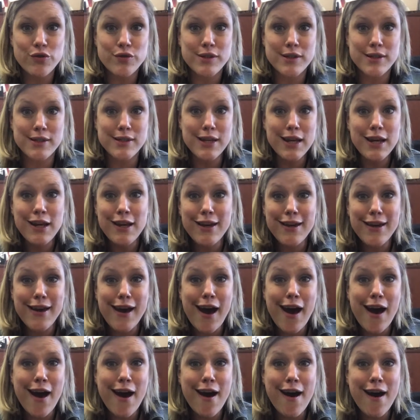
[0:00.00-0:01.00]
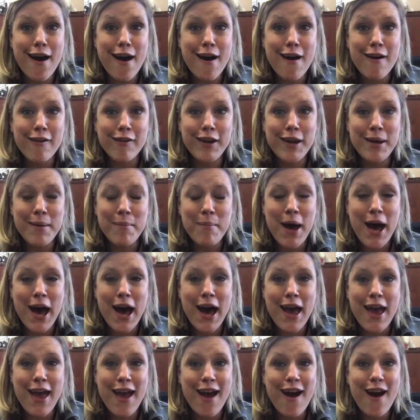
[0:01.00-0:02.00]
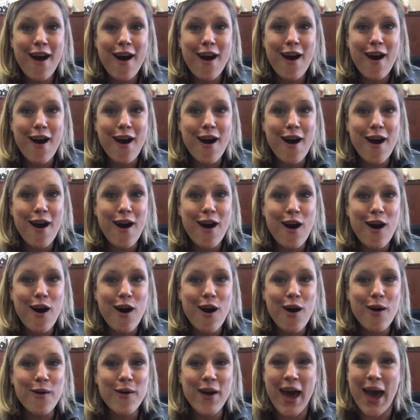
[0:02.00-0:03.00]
cinco de Mayo!